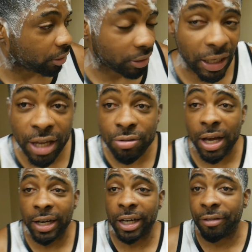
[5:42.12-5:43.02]
Now you
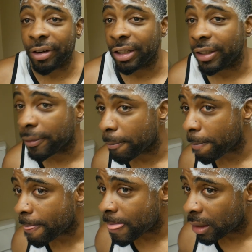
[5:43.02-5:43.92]
gotta get ready
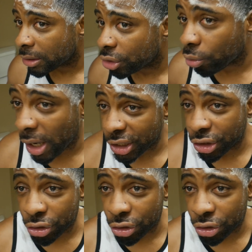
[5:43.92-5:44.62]
to wash your